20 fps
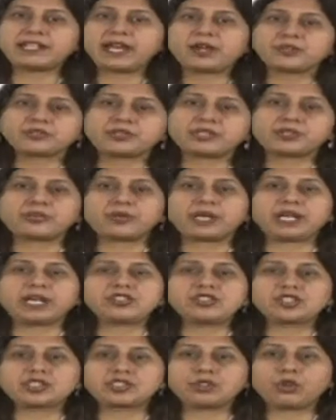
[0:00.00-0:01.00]
out the
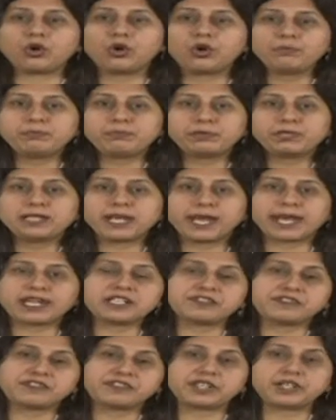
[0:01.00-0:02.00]
range in
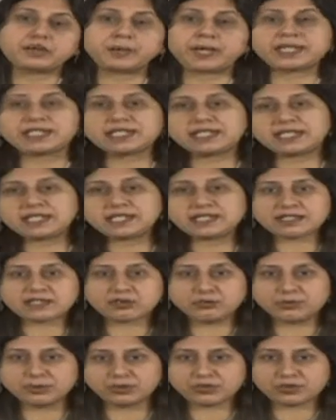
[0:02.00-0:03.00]
open-end frequency
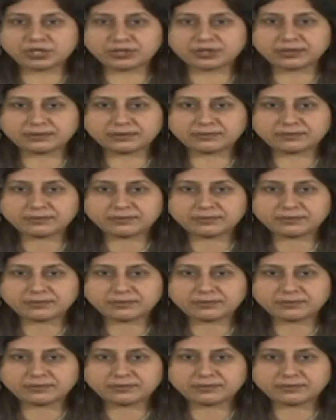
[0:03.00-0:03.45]
distribution.